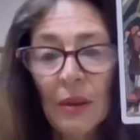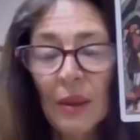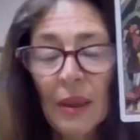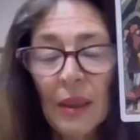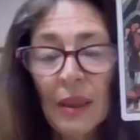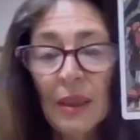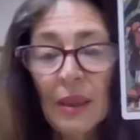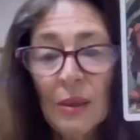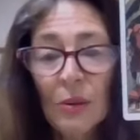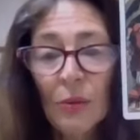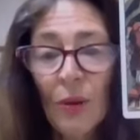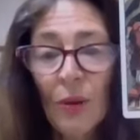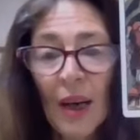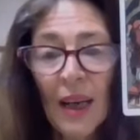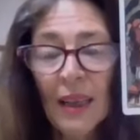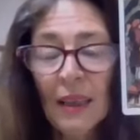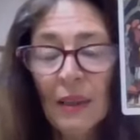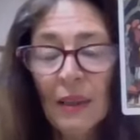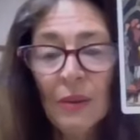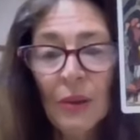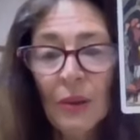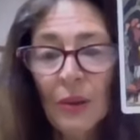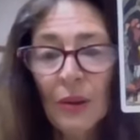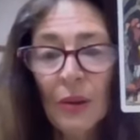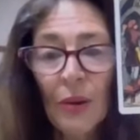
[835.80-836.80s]

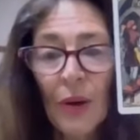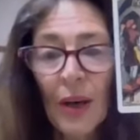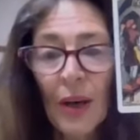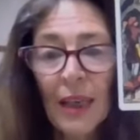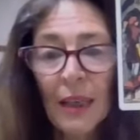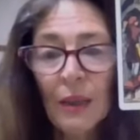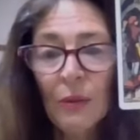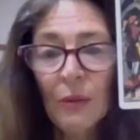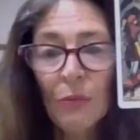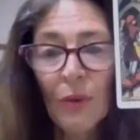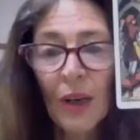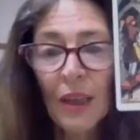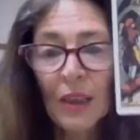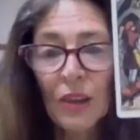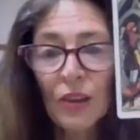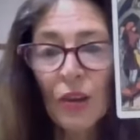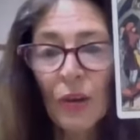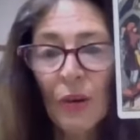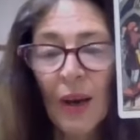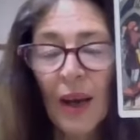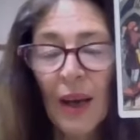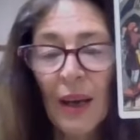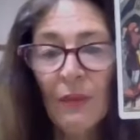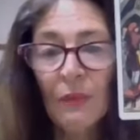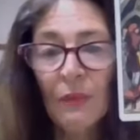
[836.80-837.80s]
Israel, Ukraine,
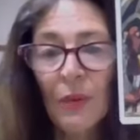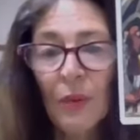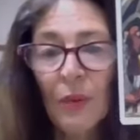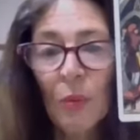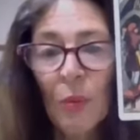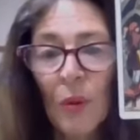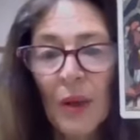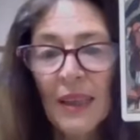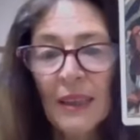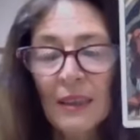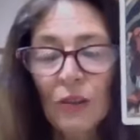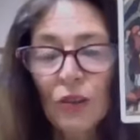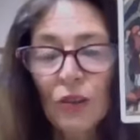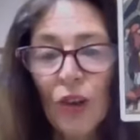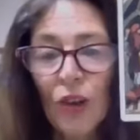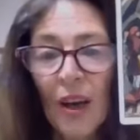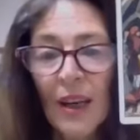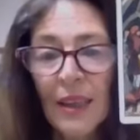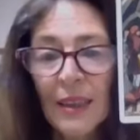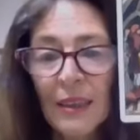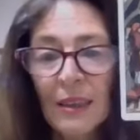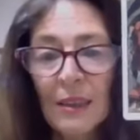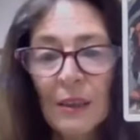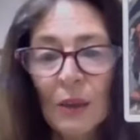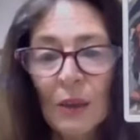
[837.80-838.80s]
Russia, everywhere,
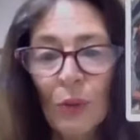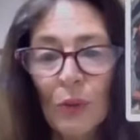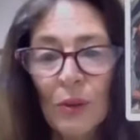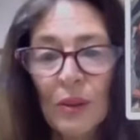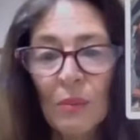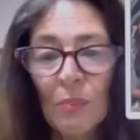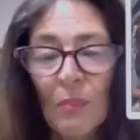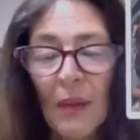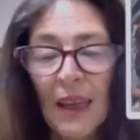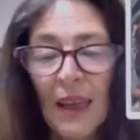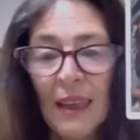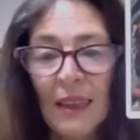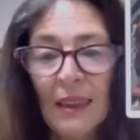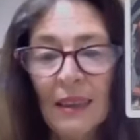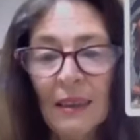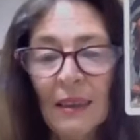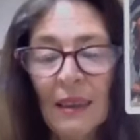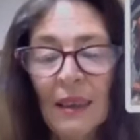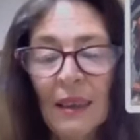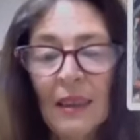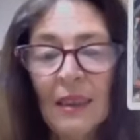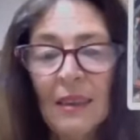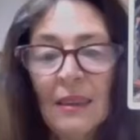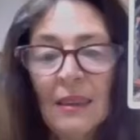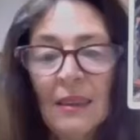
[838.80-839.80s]
trying to source money
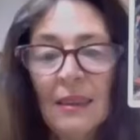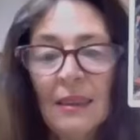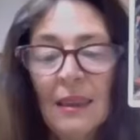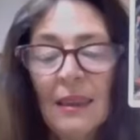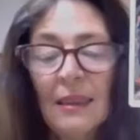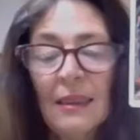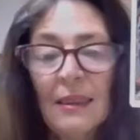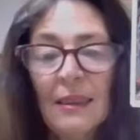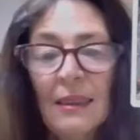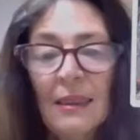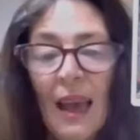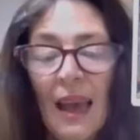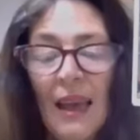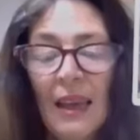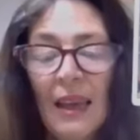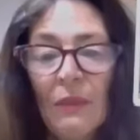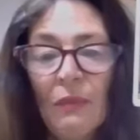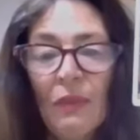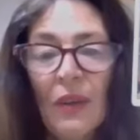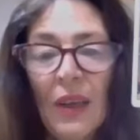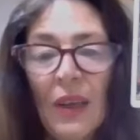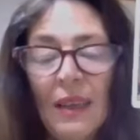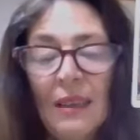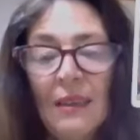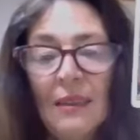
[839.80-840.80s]
to save
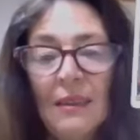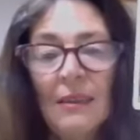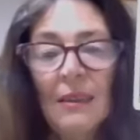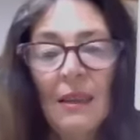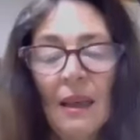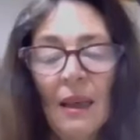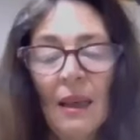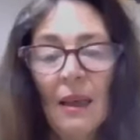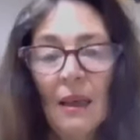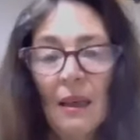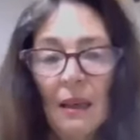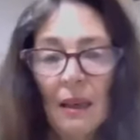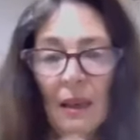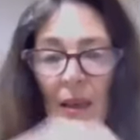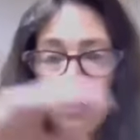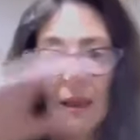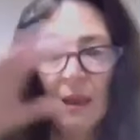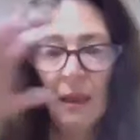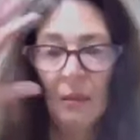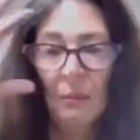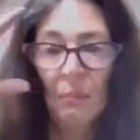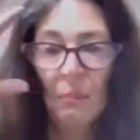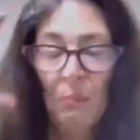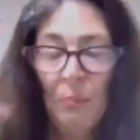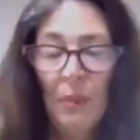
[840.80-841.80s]
his
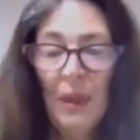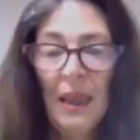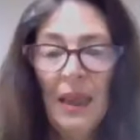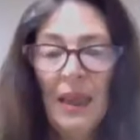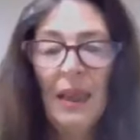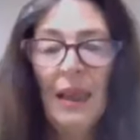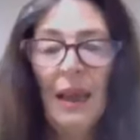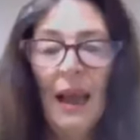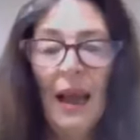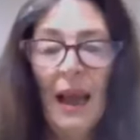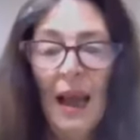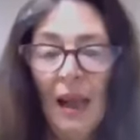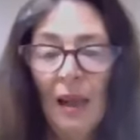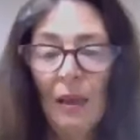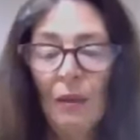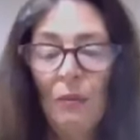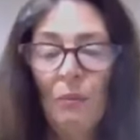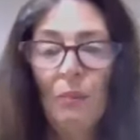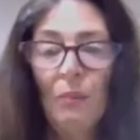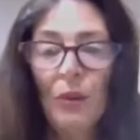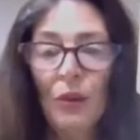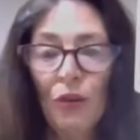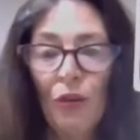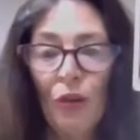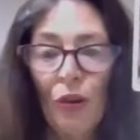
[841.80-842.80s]
big
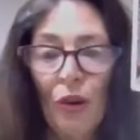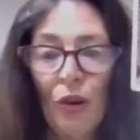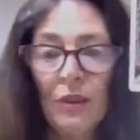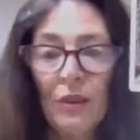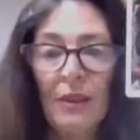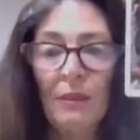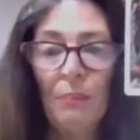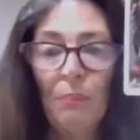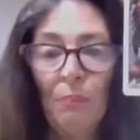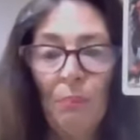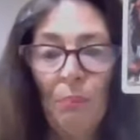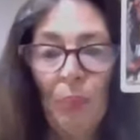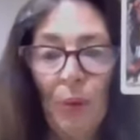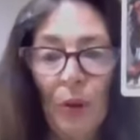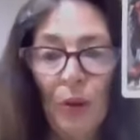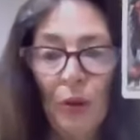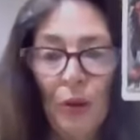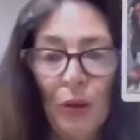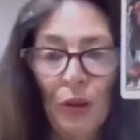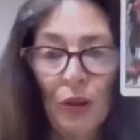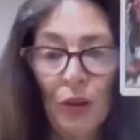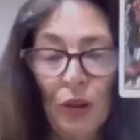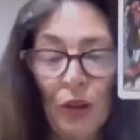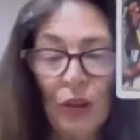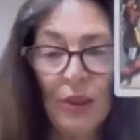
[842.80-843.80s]
albatross
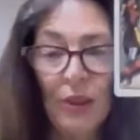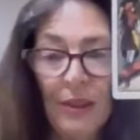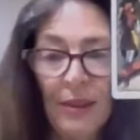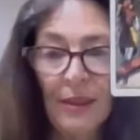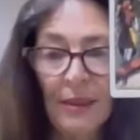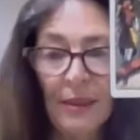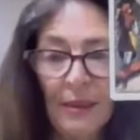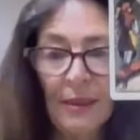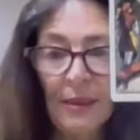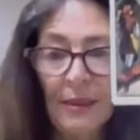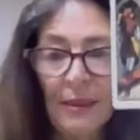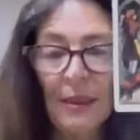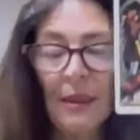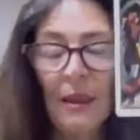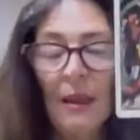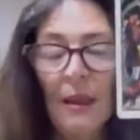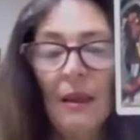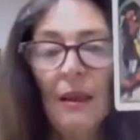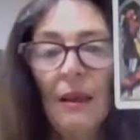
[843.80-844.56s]
purchases,